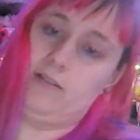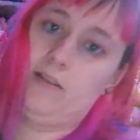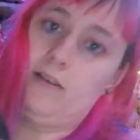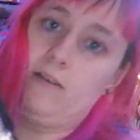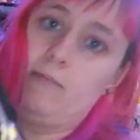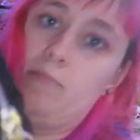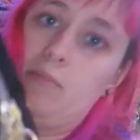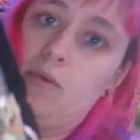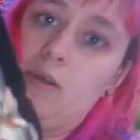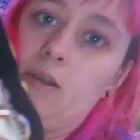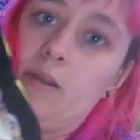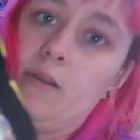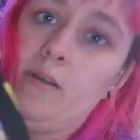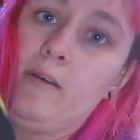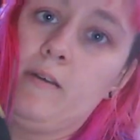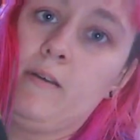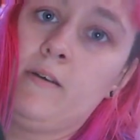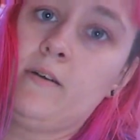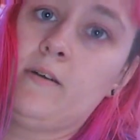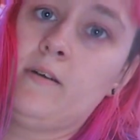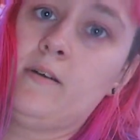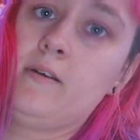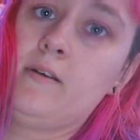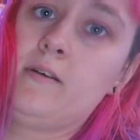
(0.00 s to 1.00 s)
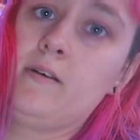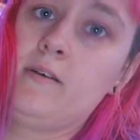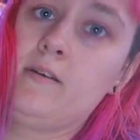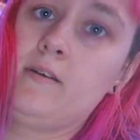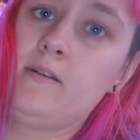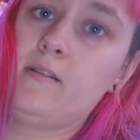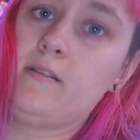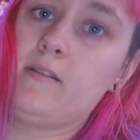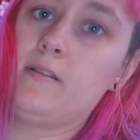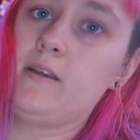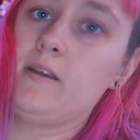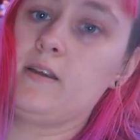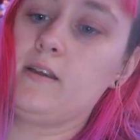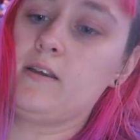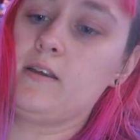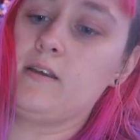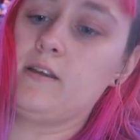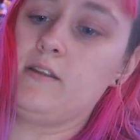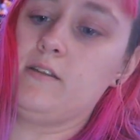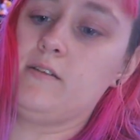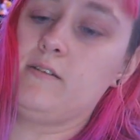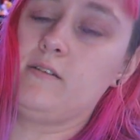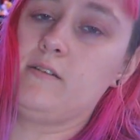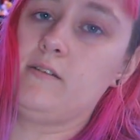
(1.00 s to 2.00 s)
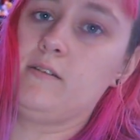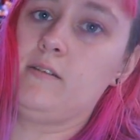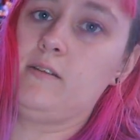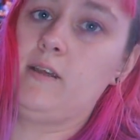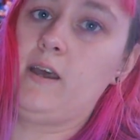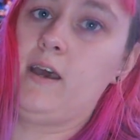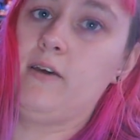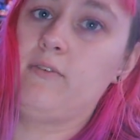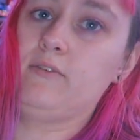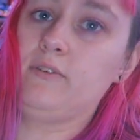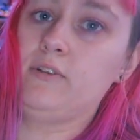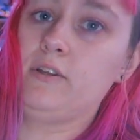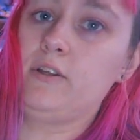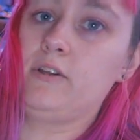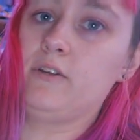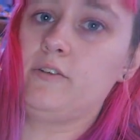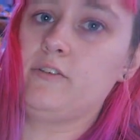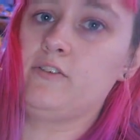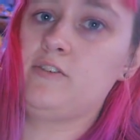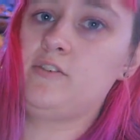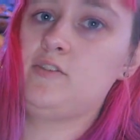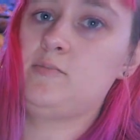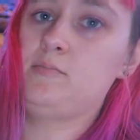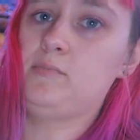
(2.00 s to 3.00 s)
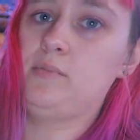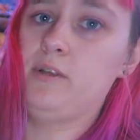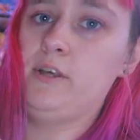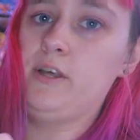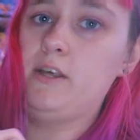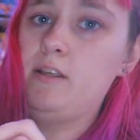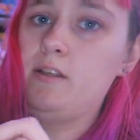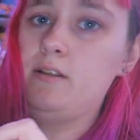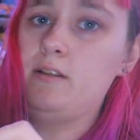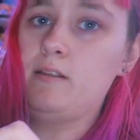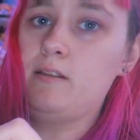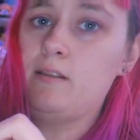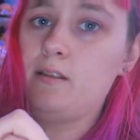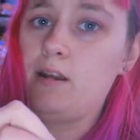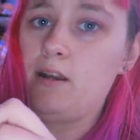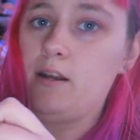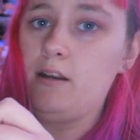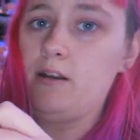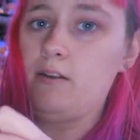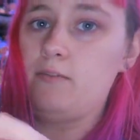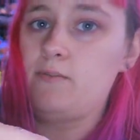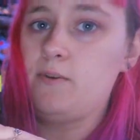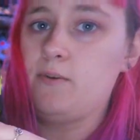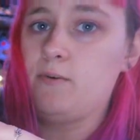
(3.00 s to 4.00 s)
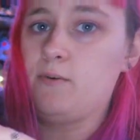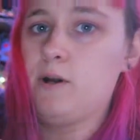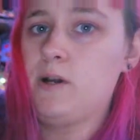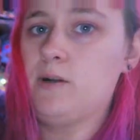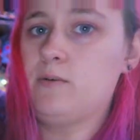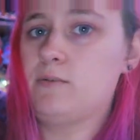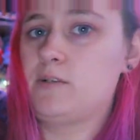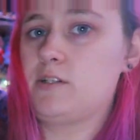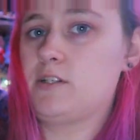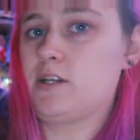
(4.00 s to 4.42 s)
that big thing, and you can have a little split there if you want,